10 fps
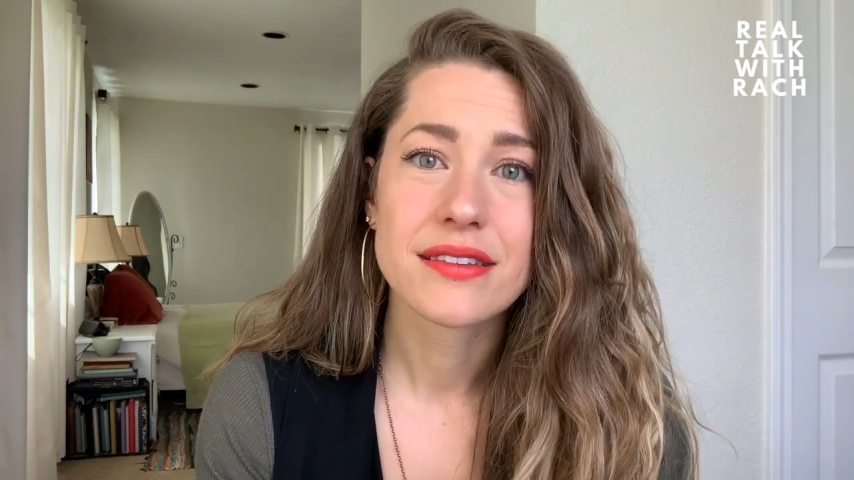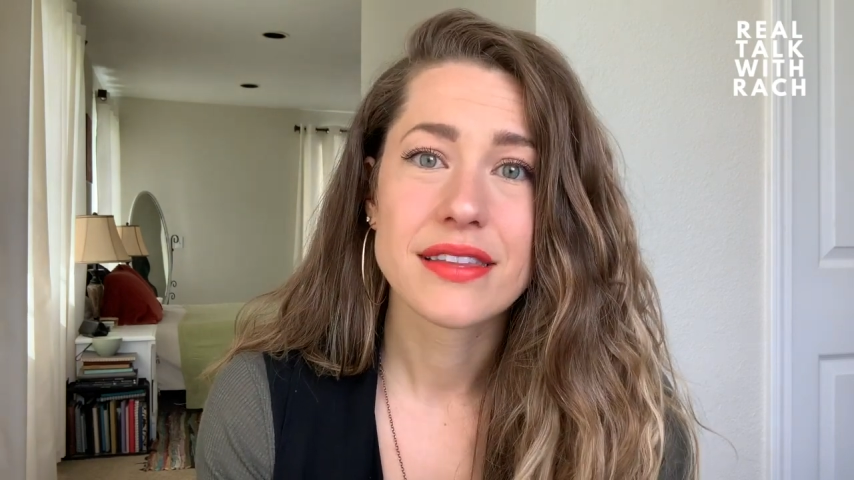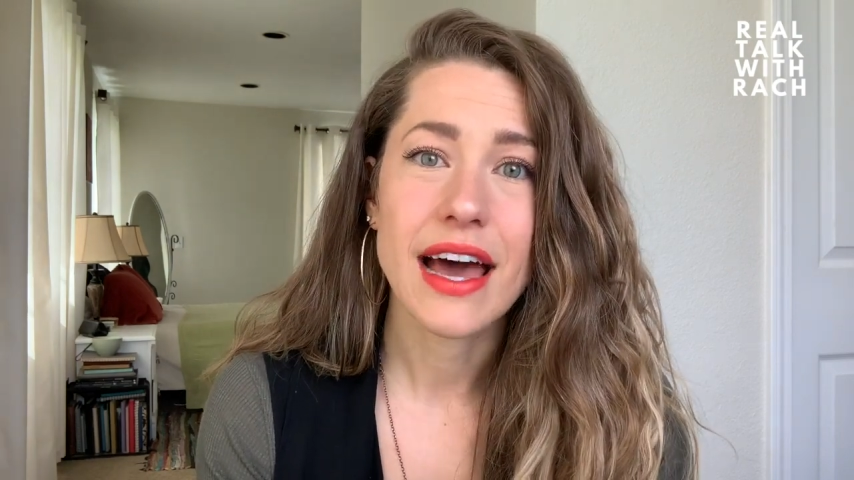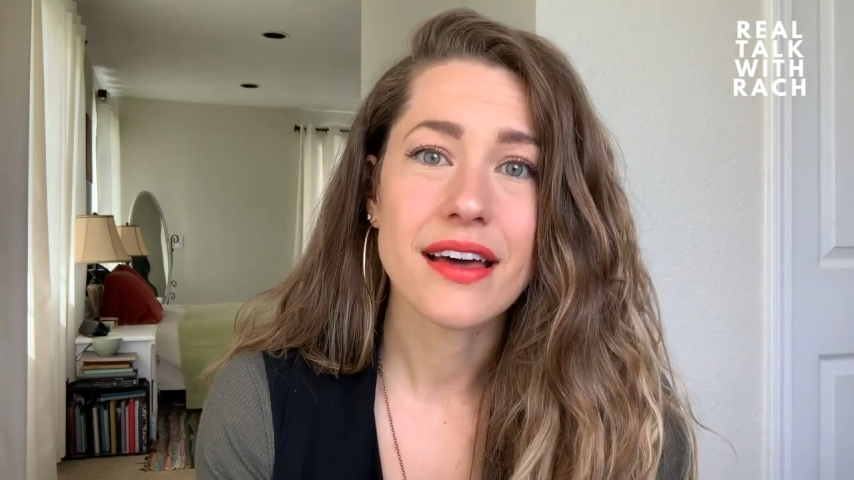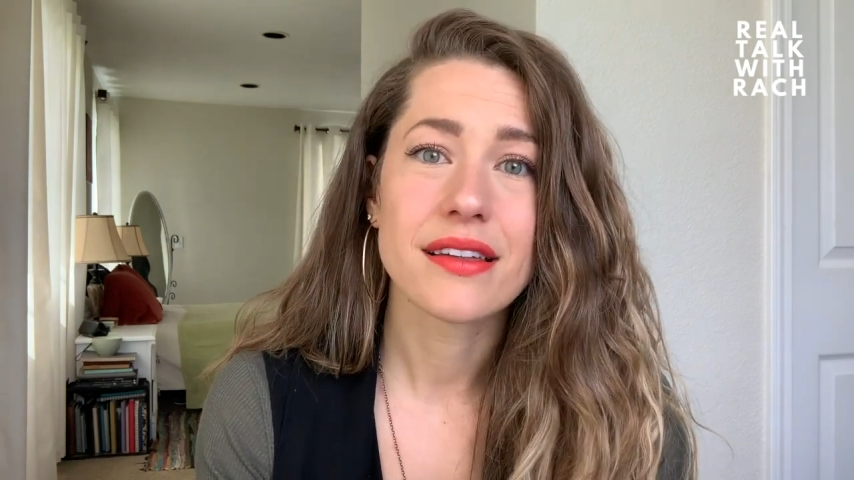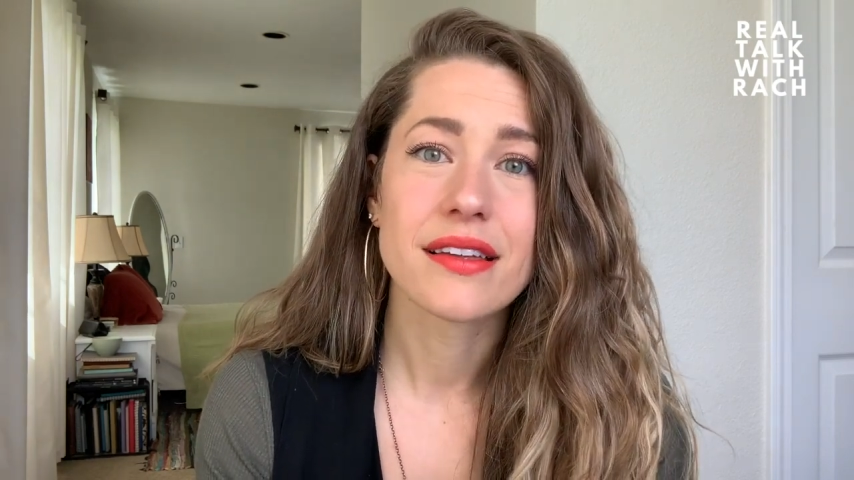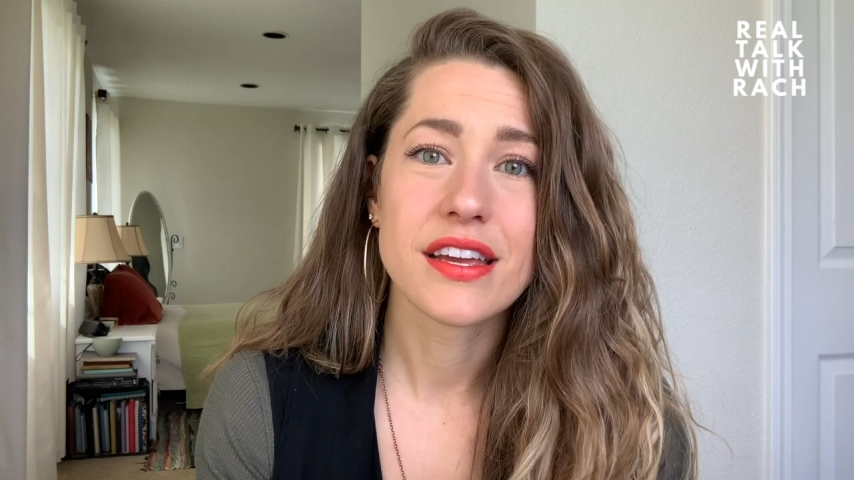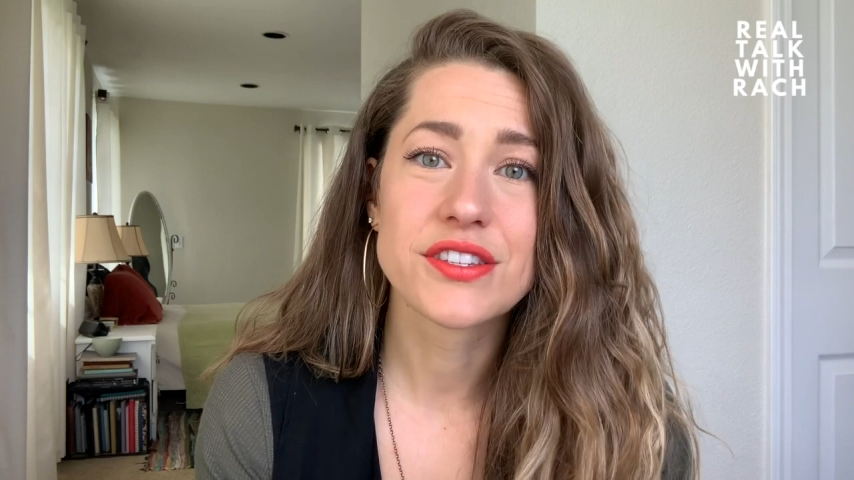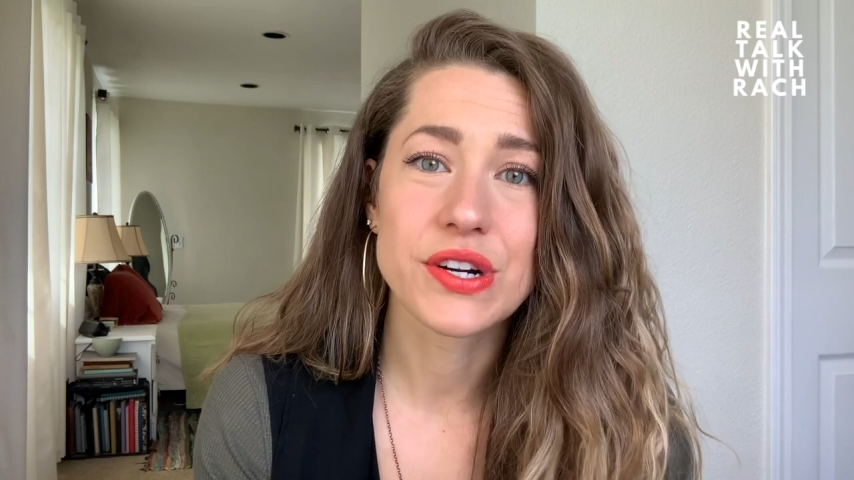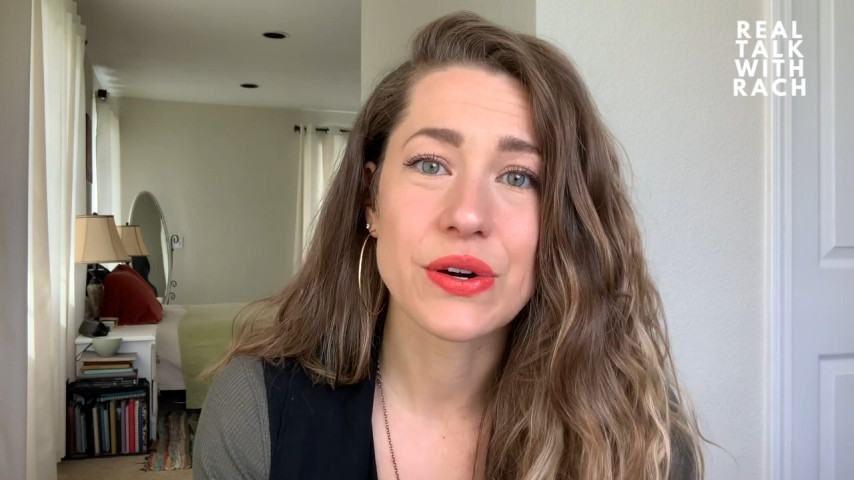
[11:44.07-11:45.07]
That
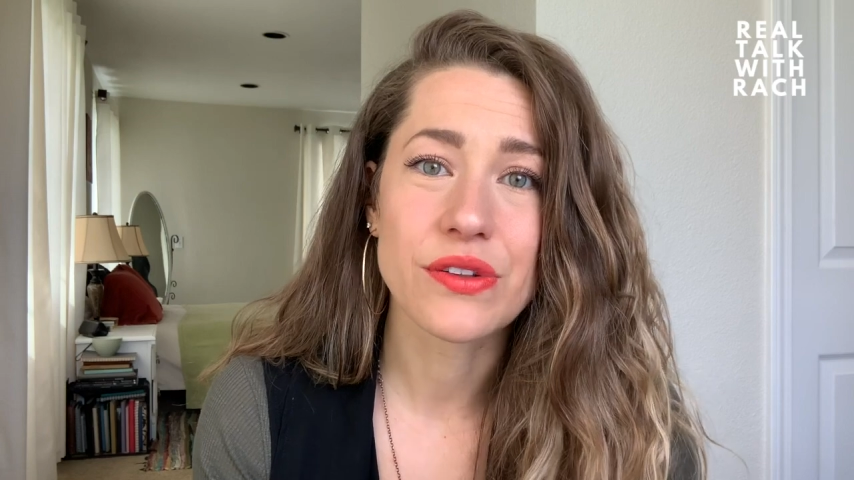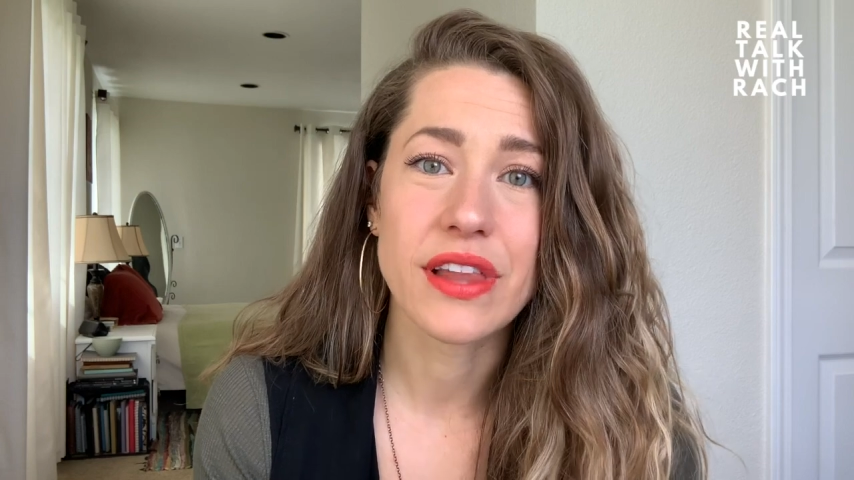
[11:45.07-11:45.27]
eternal